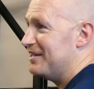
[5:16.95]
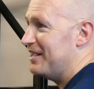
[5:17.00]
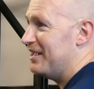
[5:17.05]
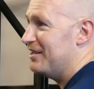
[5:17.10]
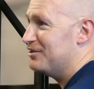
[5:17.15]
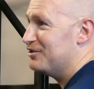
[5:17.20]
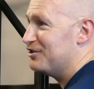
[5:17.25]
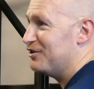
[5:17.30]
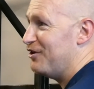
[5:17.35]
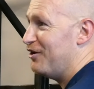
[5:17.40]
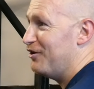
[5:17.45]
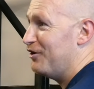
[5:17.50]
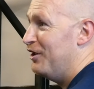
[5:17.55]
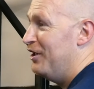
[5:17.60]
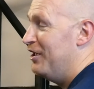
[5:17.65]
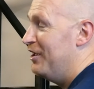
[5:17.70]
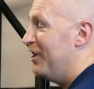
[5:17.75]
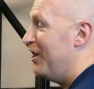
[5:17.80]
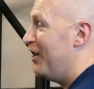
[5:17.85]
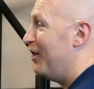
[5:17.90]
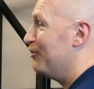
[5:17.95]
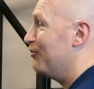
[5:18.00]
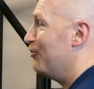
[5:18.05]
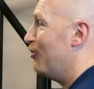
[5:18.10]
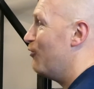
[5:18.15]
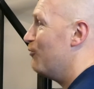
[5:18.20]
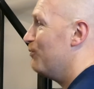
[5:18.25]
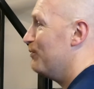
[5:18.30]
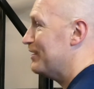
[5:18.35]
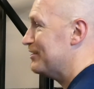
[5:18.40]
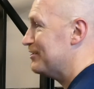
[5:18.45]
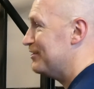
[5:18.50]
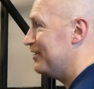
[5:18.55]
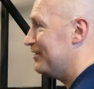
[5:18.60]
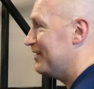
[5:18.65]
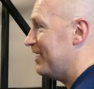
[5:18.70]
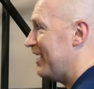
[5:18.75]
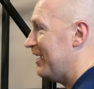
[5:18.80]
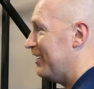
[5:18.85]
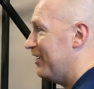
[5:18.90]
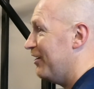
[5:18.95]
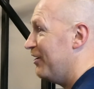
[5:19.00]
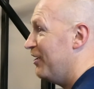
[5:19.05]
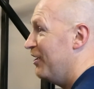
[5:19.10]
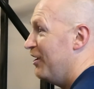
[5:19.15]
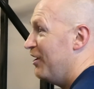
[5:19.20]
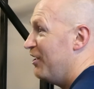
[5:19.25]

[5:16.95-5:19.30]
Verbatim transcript: day slog, I don't miss the diet.